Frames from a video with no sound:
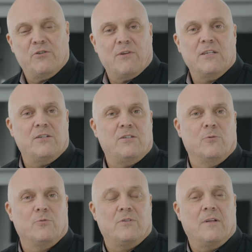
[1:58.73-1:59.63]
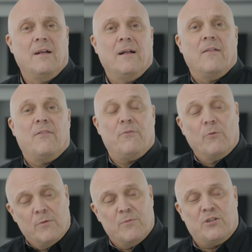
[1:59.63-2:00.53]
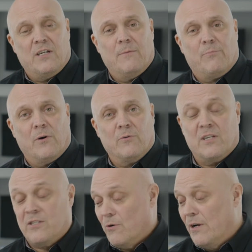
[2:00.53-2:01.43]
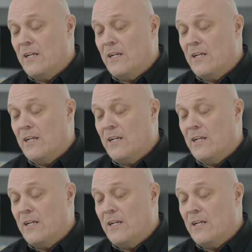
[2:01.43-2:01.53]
residues through the machining process, or any